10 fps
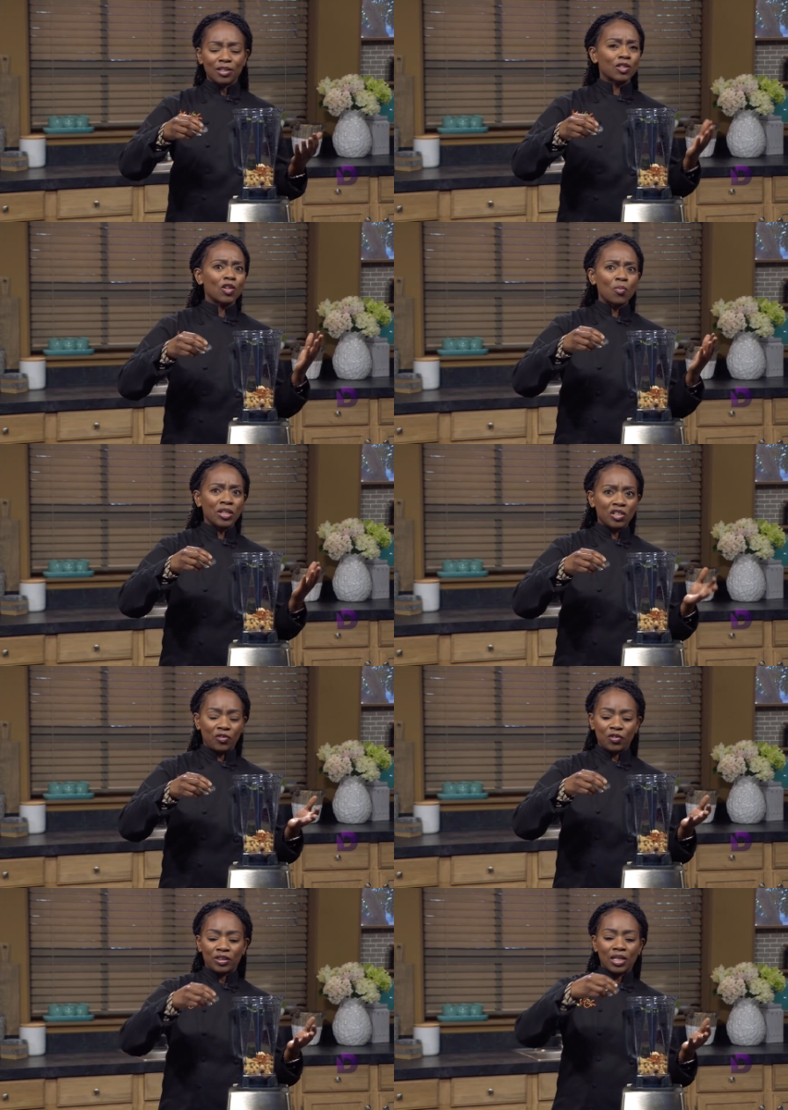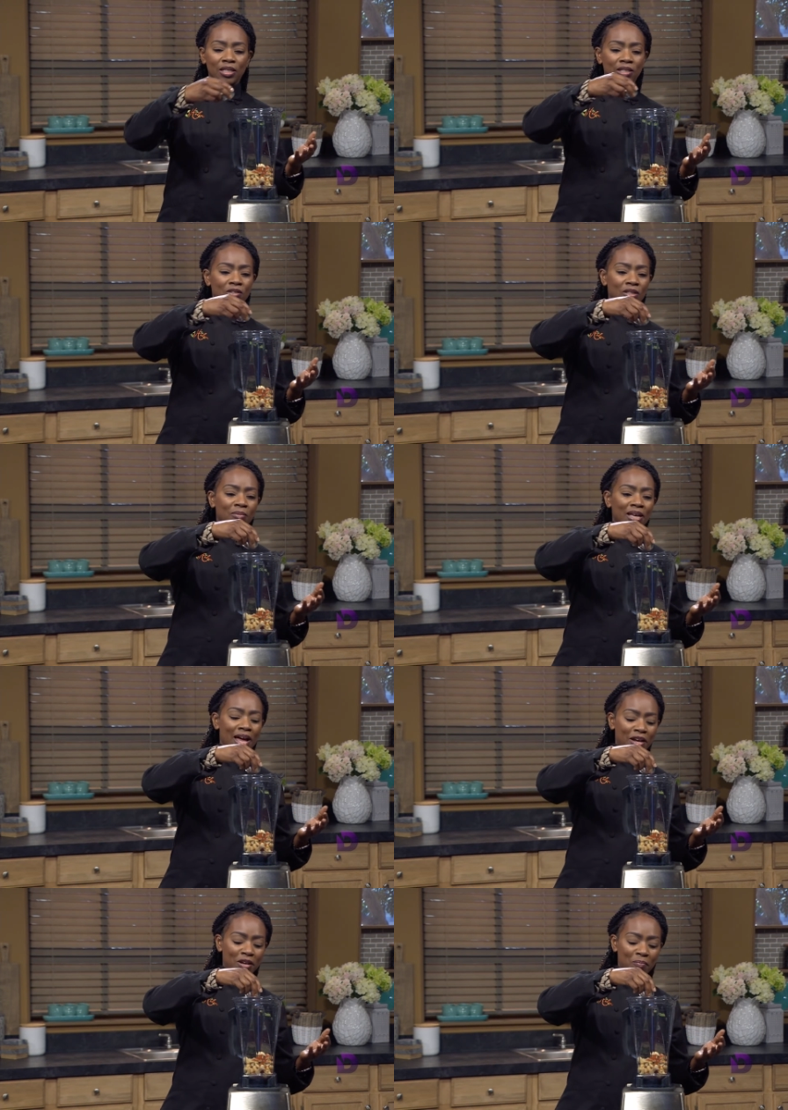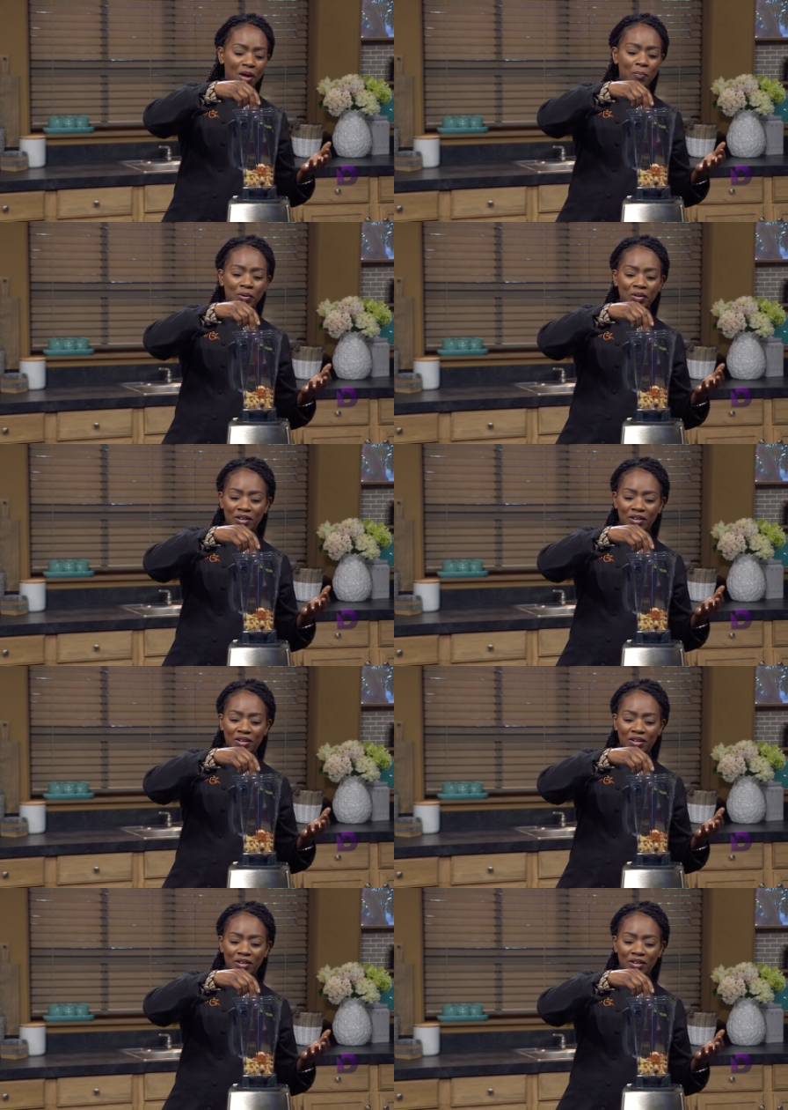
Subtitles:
So many different things. Here's some cayenne pepper.